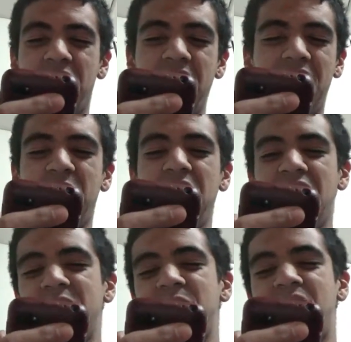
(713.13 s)
These
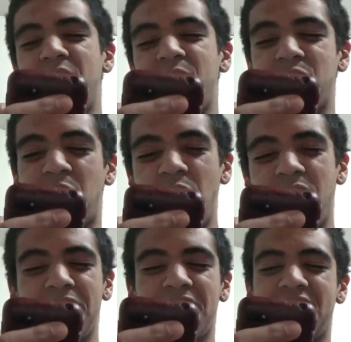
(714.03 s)
meetings became so
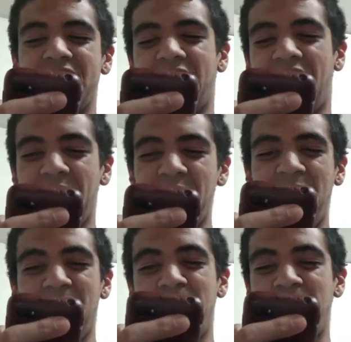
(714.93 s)
realistic that I
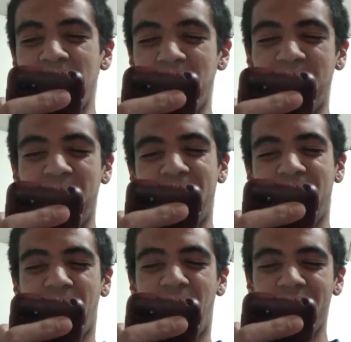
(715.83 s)
became fearful of
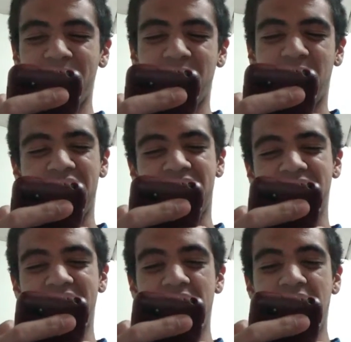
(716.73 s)
their
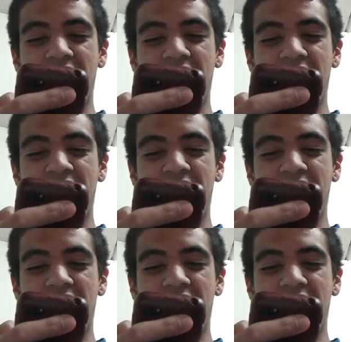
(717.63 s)
consequences